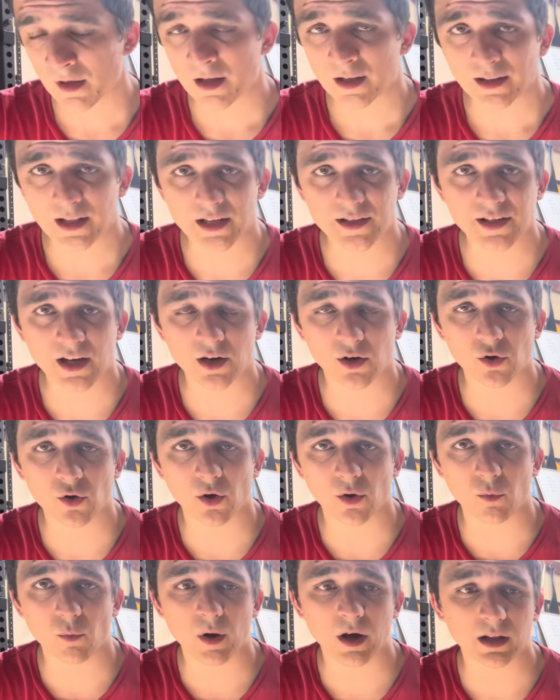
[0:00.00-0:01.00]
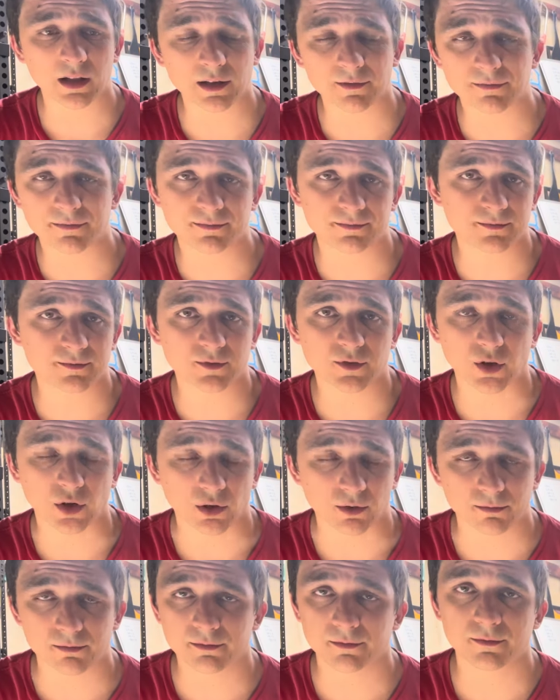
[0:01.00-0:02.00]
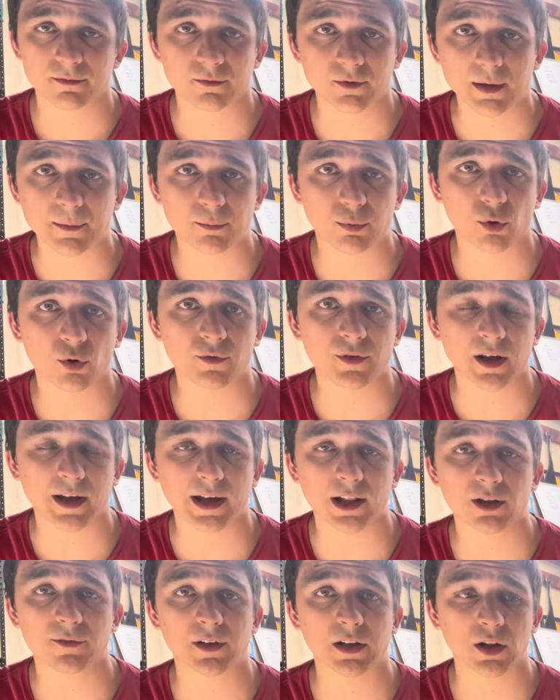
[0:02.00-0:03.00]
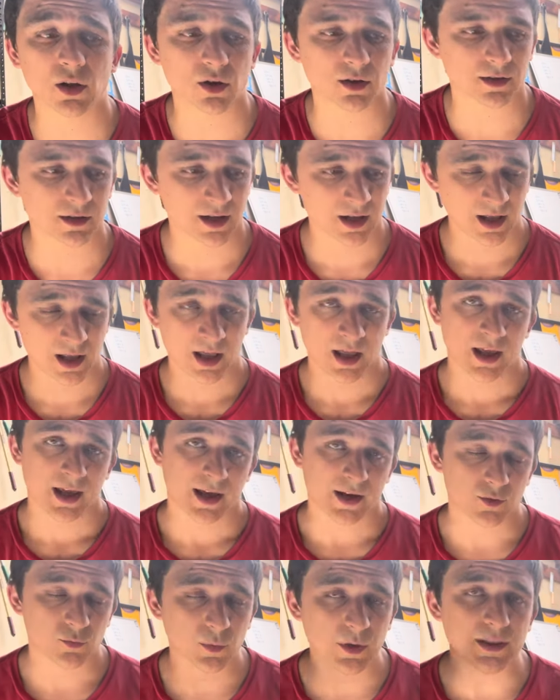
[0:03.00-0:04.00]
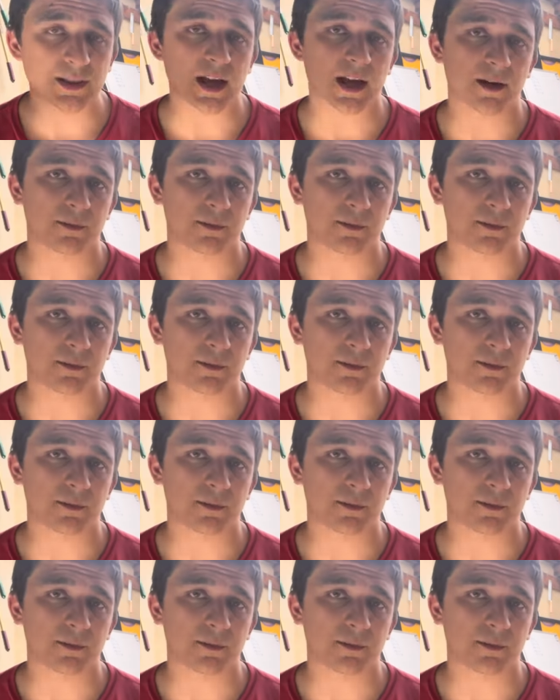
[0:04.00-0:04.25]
that's kind of going well. I've, you know, improved a hell of a lot. And with that